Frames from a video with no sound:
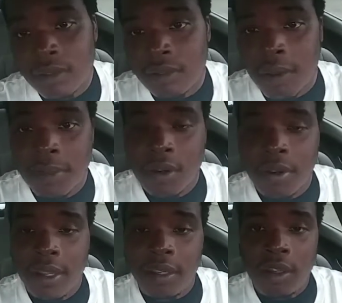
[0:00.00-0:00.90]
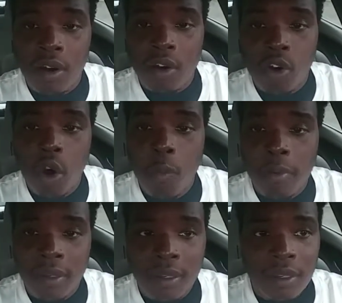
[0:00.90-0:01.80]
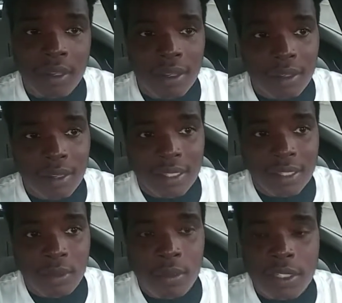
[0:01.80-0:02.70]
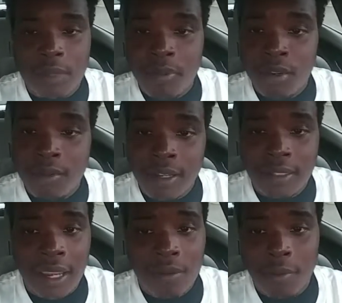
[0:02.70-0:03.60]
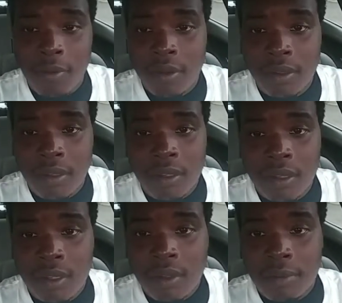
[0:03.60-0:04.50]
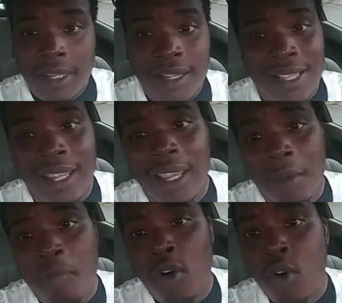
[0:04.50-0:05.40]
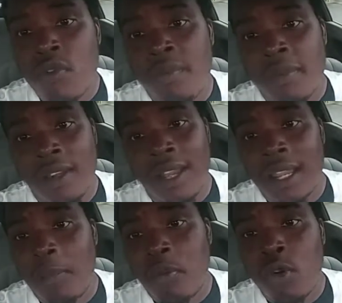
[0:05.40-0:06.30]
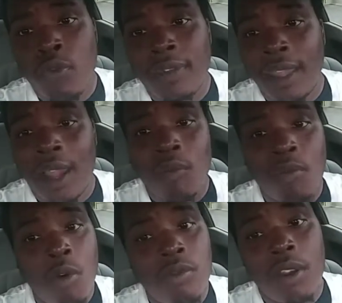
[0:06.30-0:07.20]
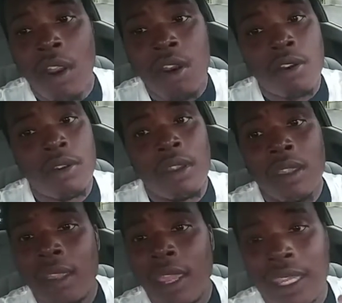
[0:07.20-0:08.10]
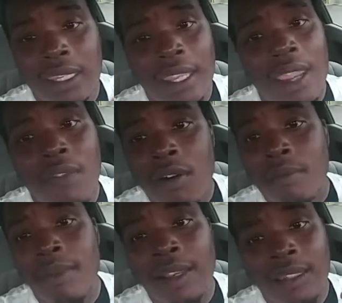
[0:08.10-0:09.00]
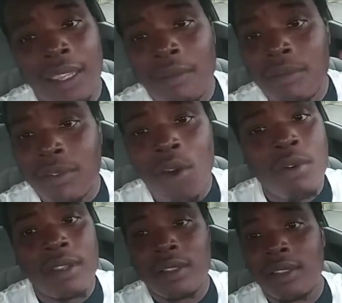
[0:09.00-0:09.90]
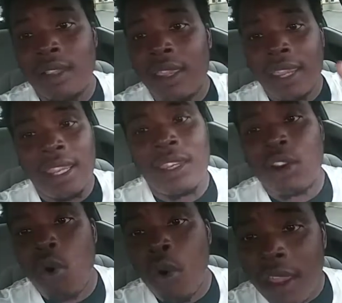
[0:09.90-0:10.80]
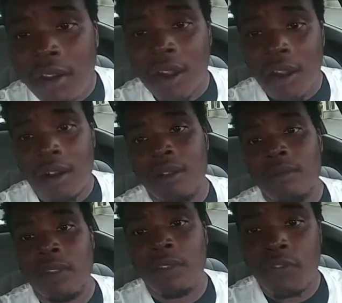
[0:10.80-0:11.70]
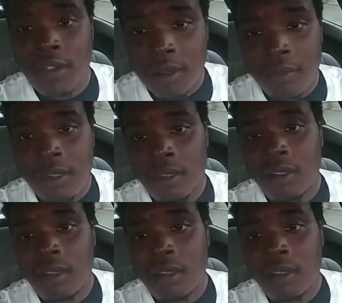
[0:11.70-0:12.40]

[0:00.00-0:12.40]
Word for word: I'm going to go ahead and call corporate and see where she put in my DAC report. Because I got proof, bro. I got proof that I wrote to her and gave her my damn notice in the Qualcomm. You feel me?